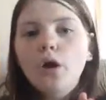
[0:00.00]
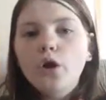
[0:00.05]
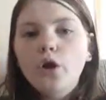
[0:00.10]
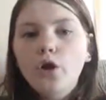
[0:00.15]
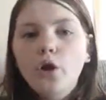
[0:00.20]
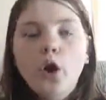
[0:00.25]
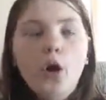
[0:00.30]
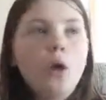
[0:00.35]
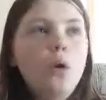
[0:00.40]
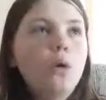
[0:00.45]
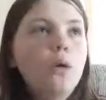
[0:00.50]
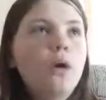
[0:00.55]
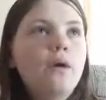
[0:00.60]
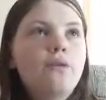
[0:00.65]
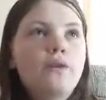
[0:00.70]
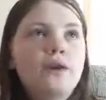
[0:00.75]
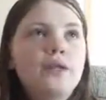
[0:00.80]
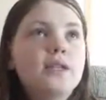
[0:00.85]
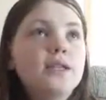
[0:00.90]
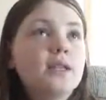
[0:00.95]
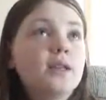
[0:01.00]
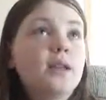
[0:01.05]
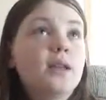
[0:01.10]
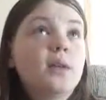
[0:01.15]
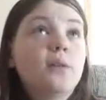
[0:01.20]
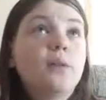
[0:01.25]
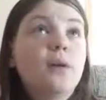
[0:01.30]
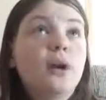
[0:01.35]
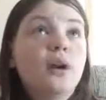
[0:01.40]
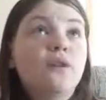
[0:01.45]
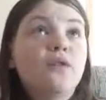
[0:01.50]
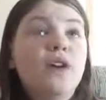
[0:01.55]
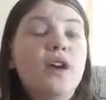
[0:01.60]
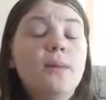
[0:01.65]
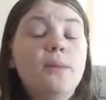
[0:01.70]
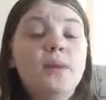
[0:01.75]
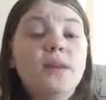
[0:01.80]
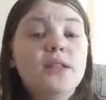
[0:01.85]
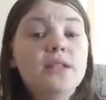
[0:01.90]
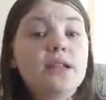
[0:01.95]
No offense to Lincoln Park
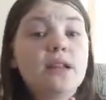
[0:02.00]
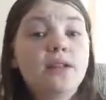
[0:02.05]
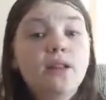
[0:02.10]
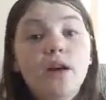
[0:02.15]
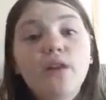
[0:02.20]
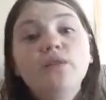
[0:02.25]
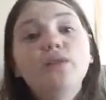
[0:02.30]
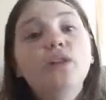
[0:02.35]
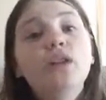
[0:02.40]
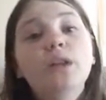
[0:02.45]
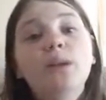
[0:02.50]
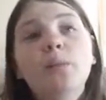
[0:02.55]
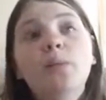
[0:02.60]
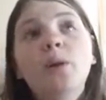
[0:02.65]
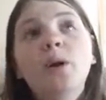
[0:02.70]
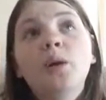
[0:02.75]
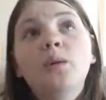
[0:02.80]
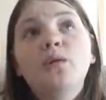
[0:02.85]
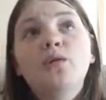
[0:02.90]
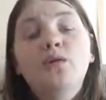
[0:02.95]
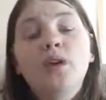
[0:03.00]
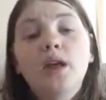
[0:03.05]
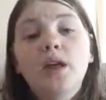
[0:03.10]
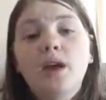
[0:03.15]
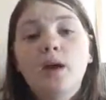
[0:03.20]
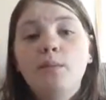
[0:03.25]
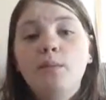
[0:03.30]
Vet because I love the Lincoln Park Vet.